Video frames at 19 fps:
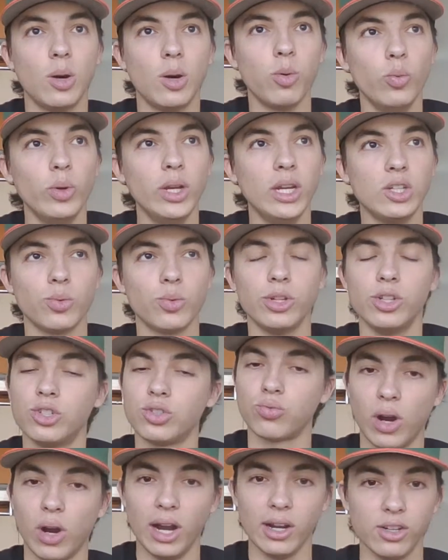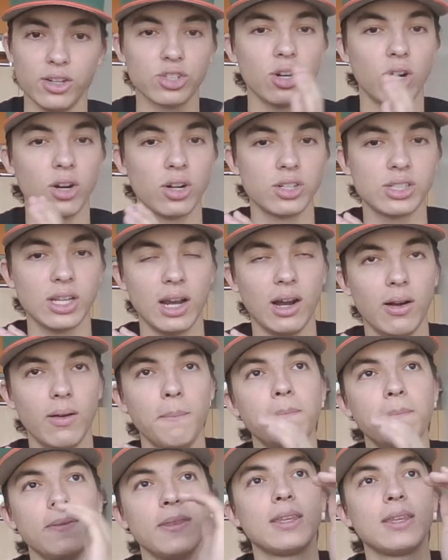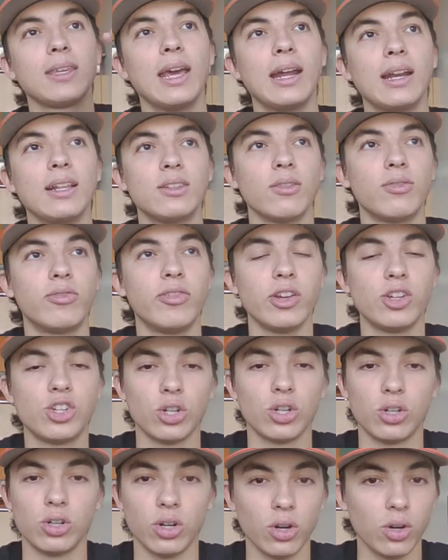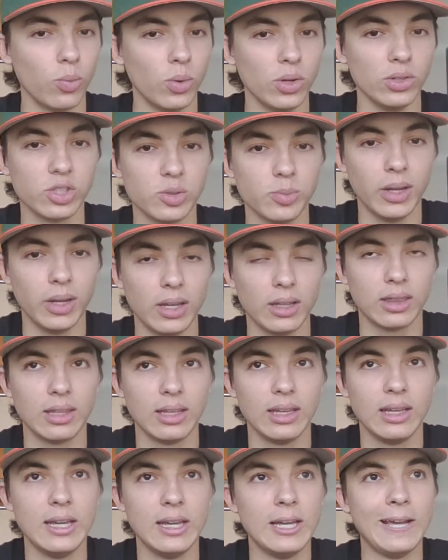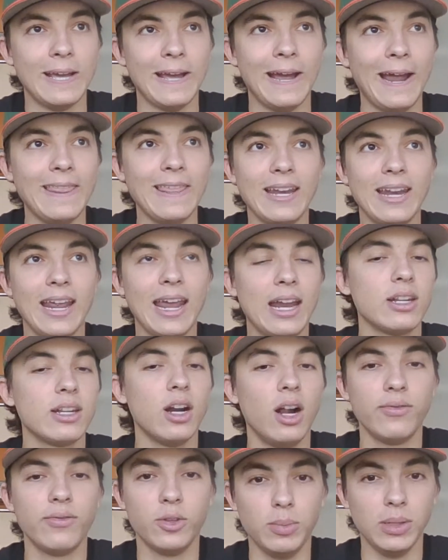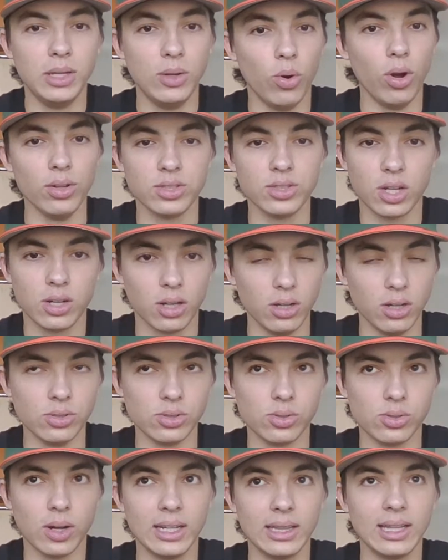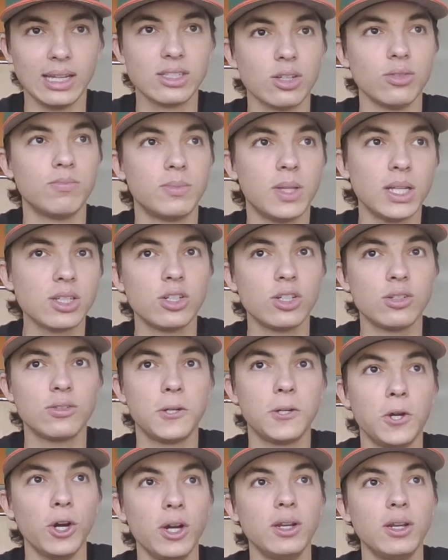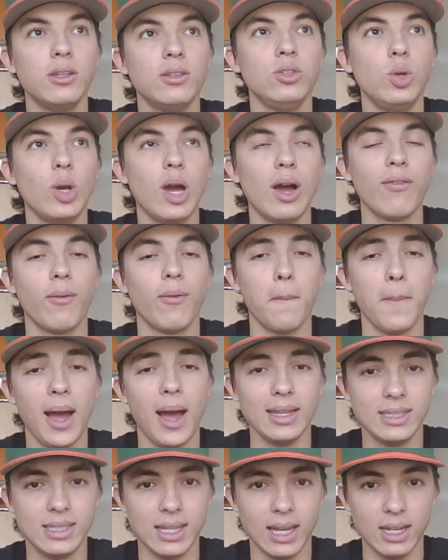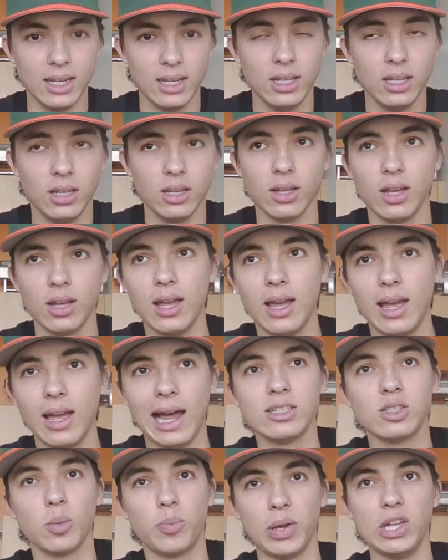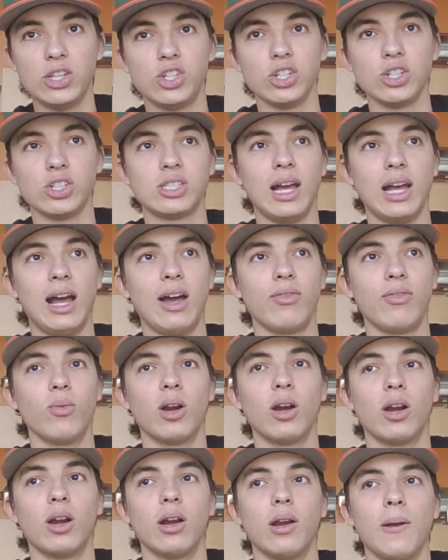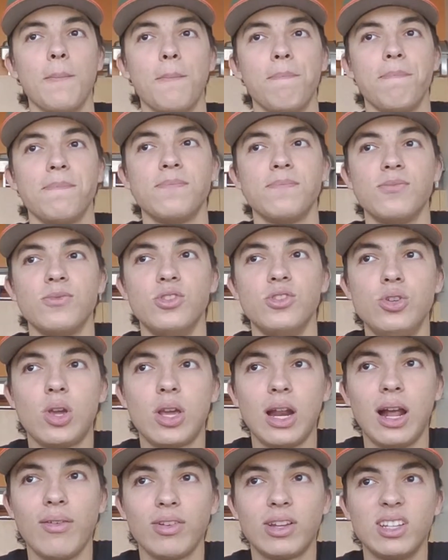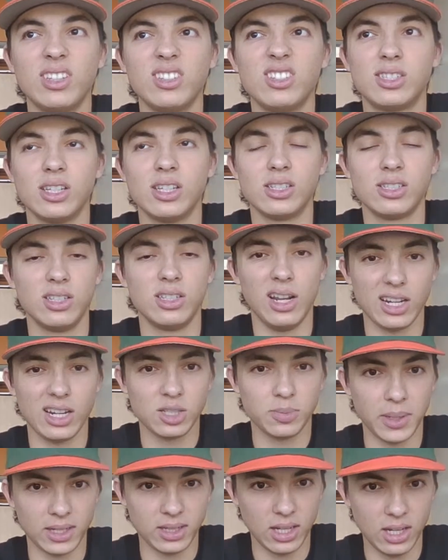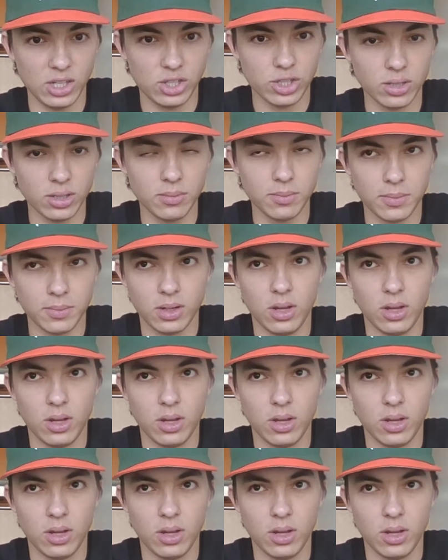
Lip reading: couple of weeks where you just ride your starters out, get it to Fisher or Will Smith, and then hand it off to B-Walt to close, right? That's a good, you have an identity as a pitching staff where you could have a consistent expectation,